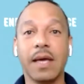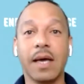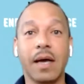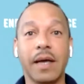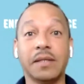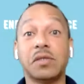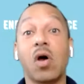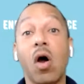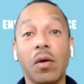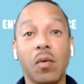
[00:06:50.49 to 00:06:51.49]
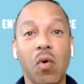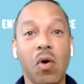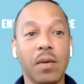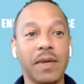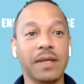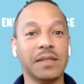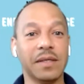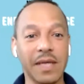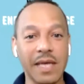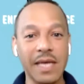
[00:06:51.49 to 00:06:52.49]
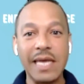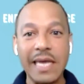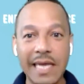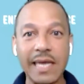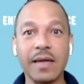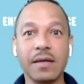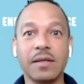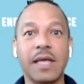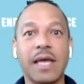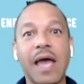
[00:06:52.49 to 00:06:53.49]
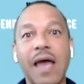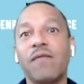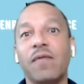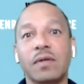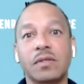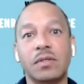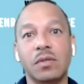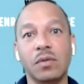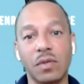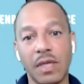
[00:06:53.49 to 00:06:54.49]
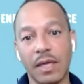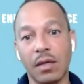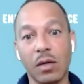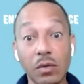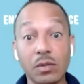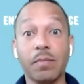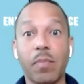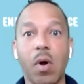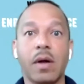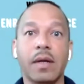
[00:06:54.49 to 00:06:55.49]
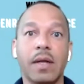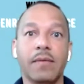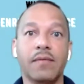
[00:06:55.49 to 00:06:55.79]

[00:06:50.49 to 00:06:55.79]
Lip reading: It's heartwarming to hear the efforts to the inclusion part of,